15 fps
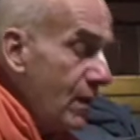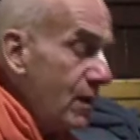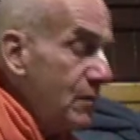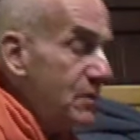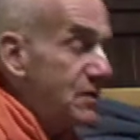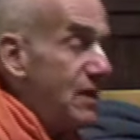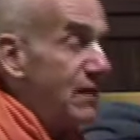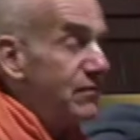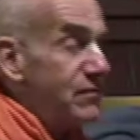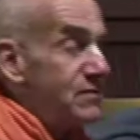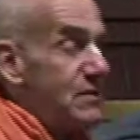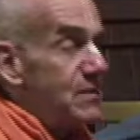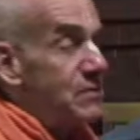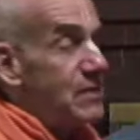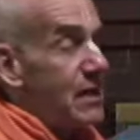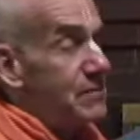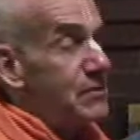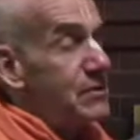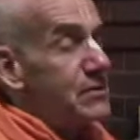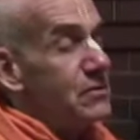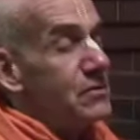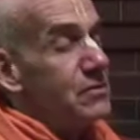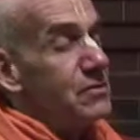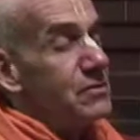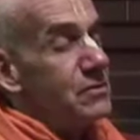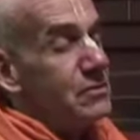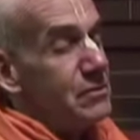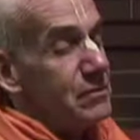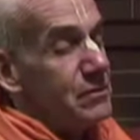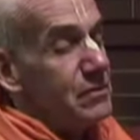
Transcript: he was there from September to